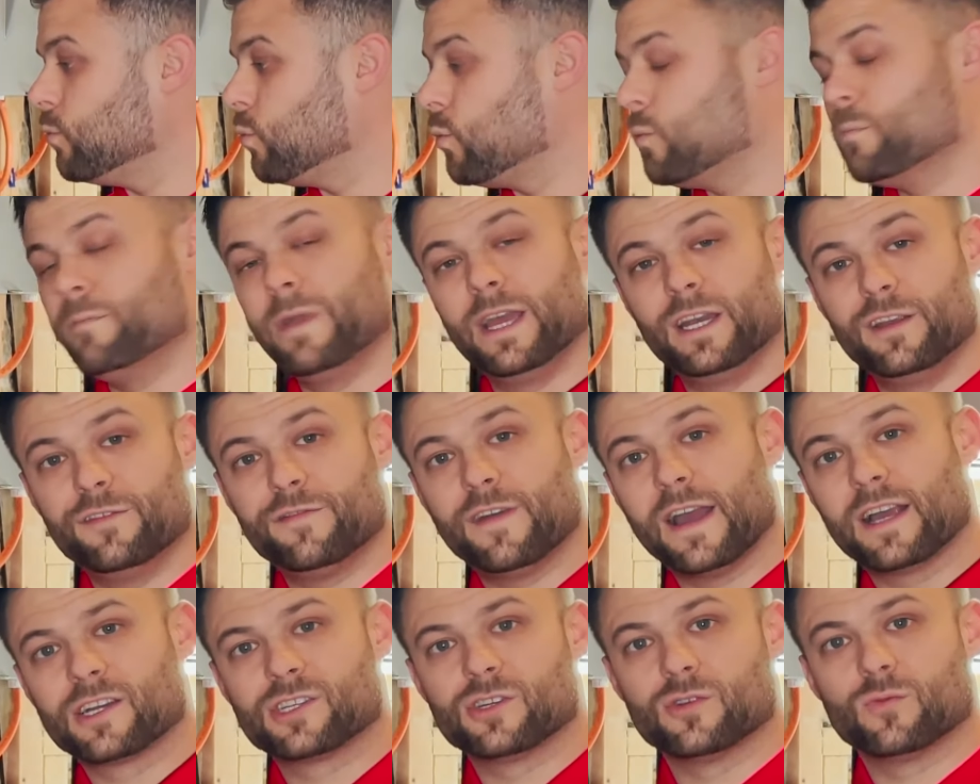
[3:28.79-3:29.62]

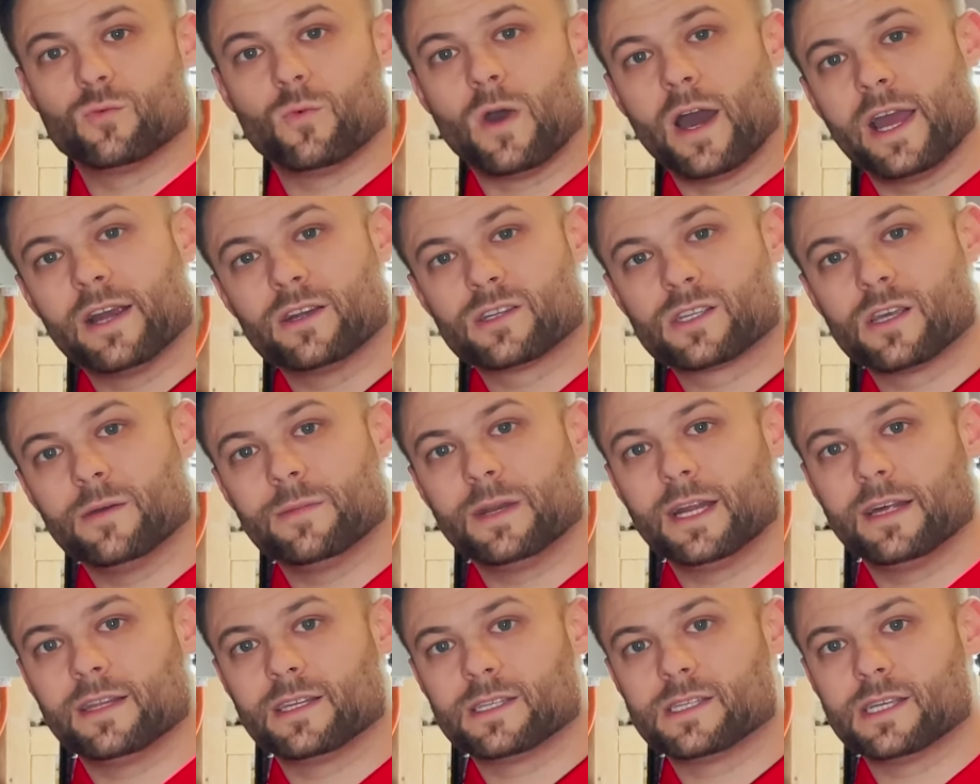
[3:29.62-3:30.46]
manufactured wires coming
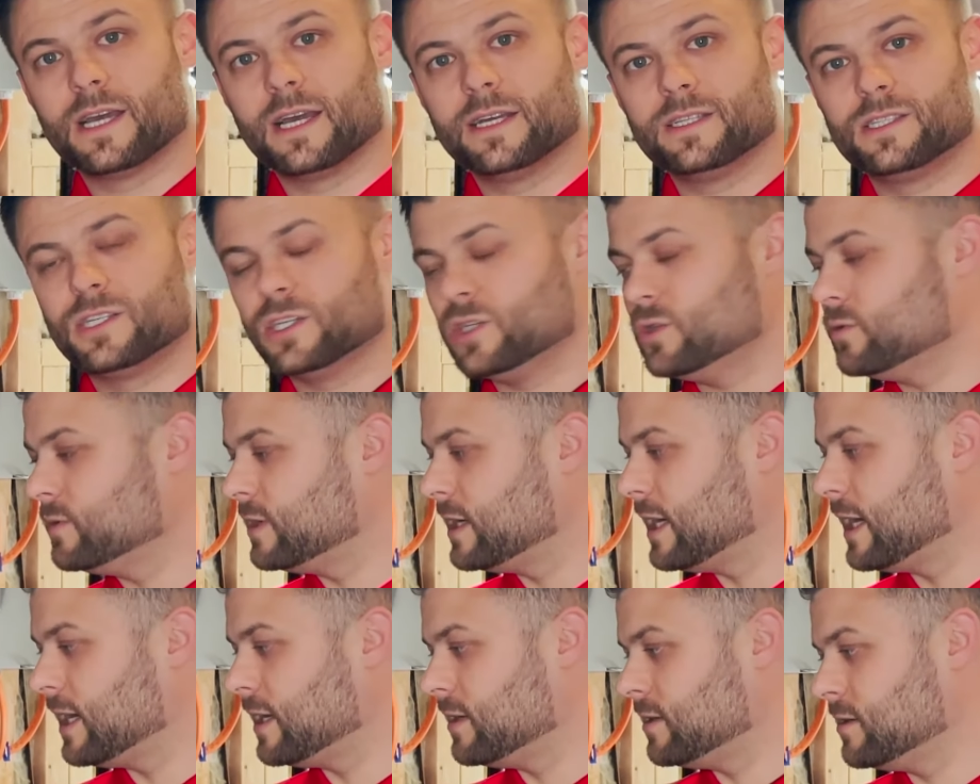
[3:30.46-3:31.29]
out of the side, so you
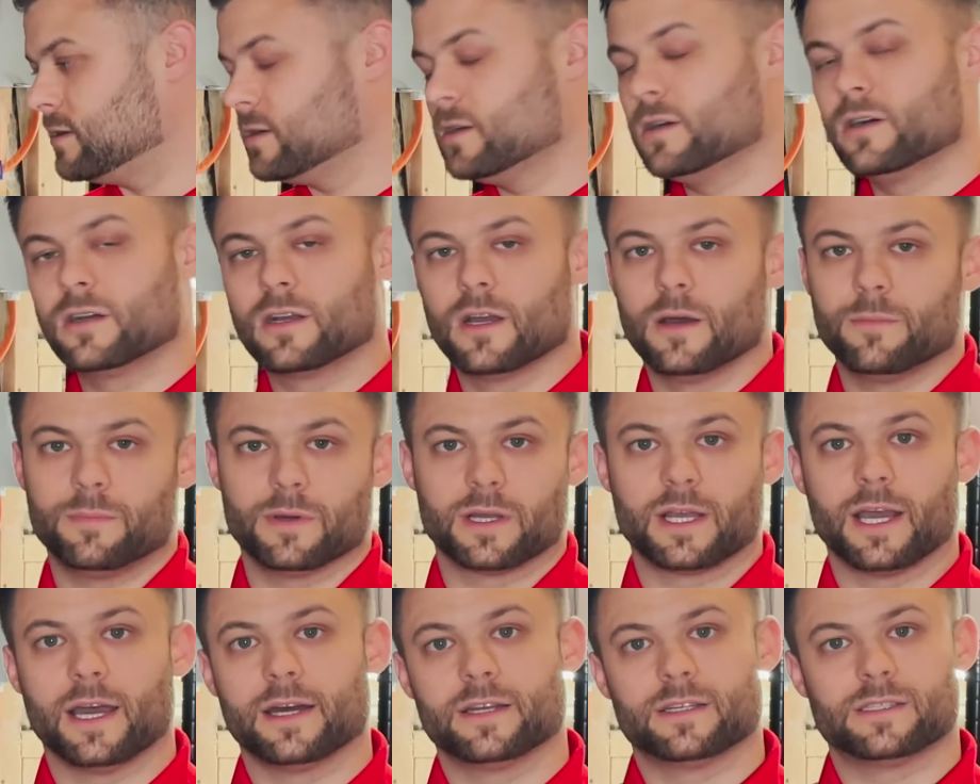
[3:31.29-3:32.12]
can hook up a
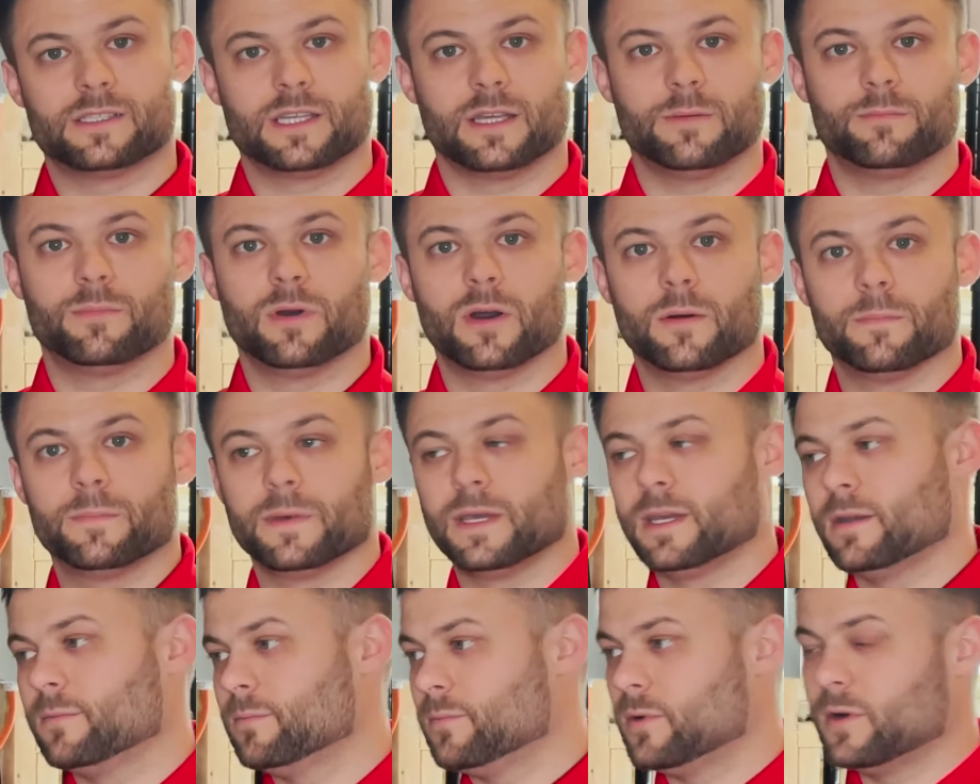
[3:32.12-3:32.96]
condensate pump
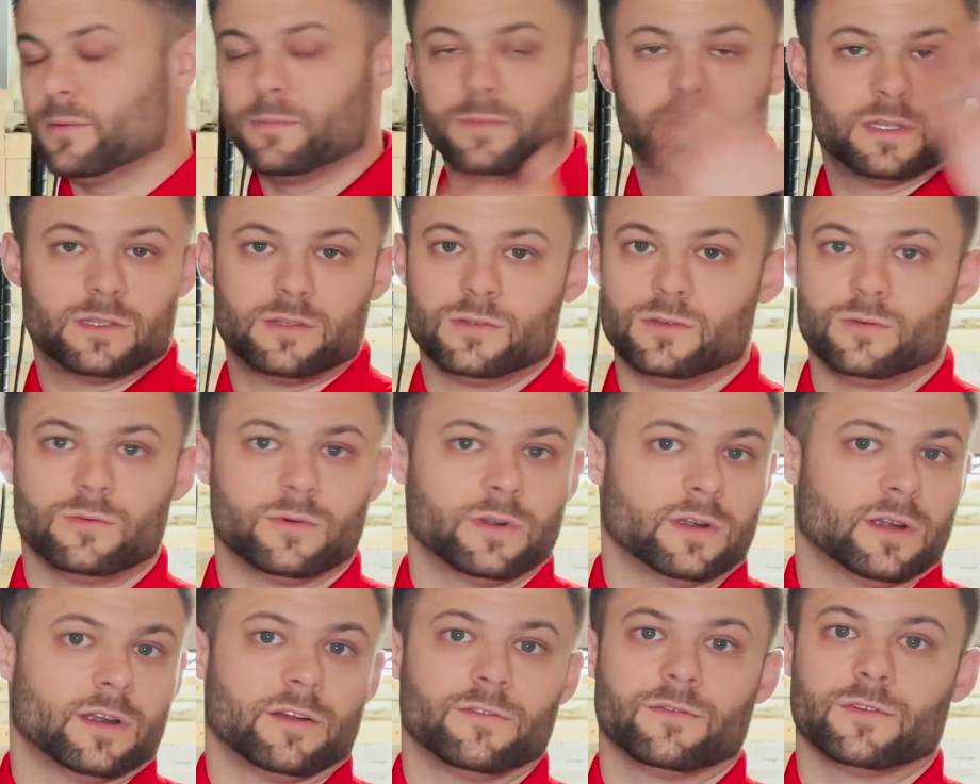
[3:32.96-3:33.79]
and pump it to
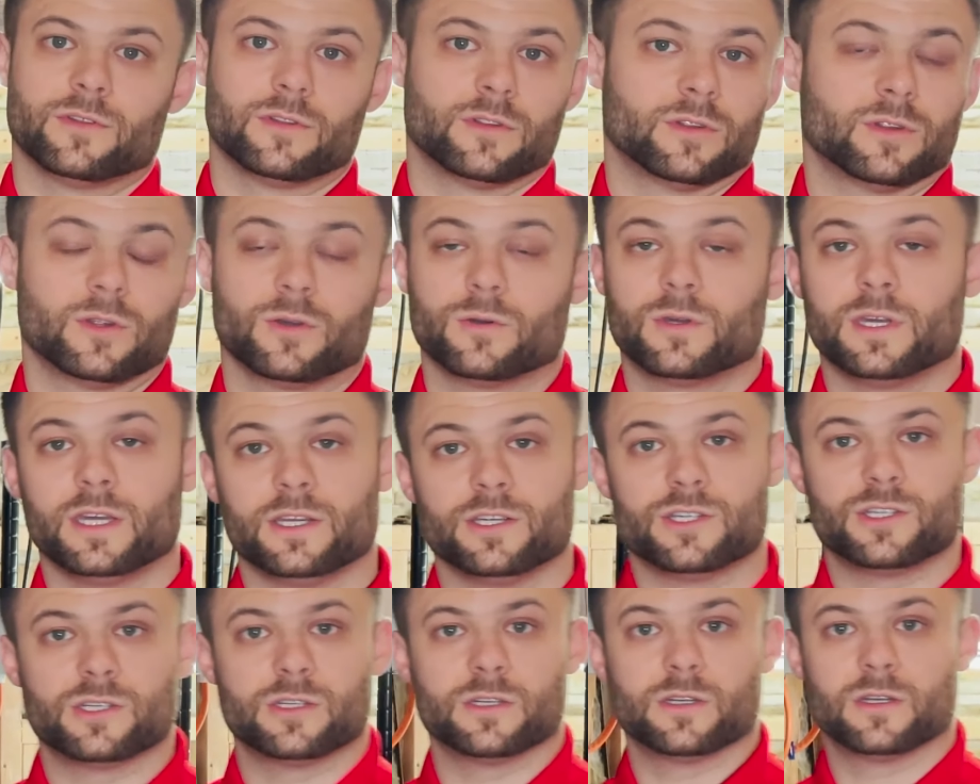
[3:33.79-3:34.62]
wherever the
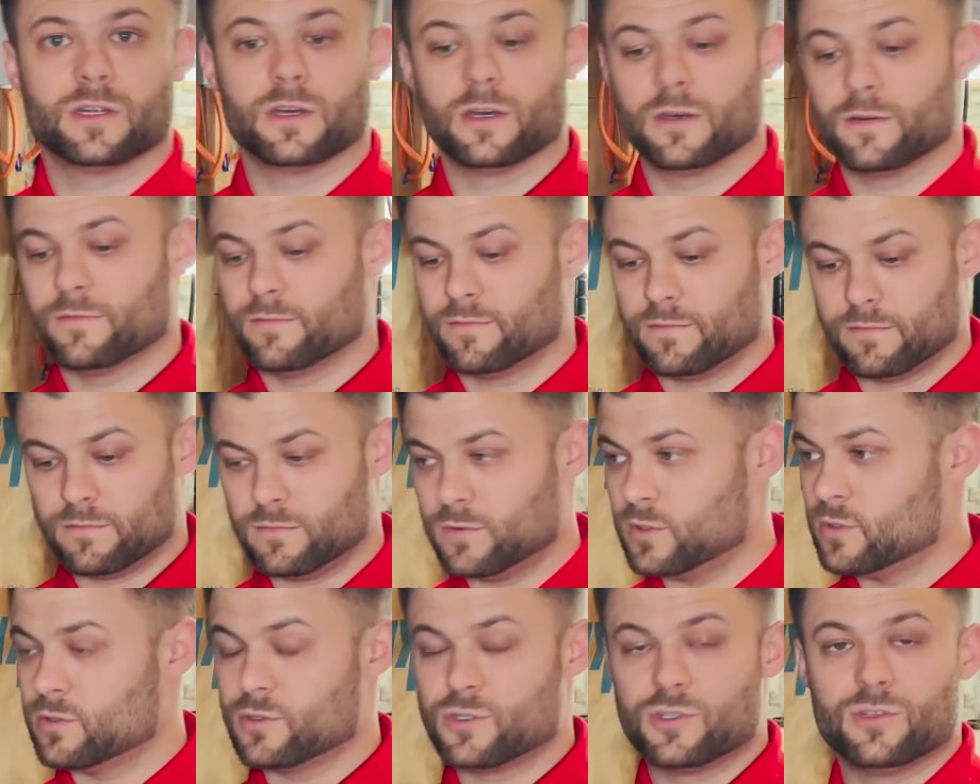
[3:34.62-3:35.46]
location of
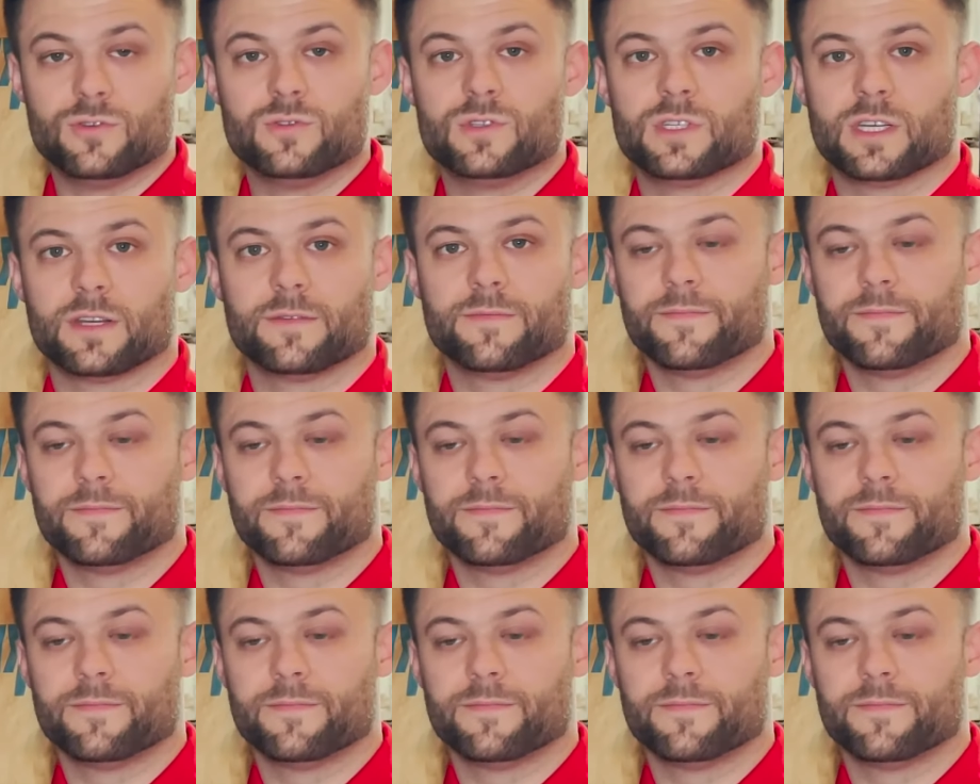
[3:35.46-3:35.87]
your choosing.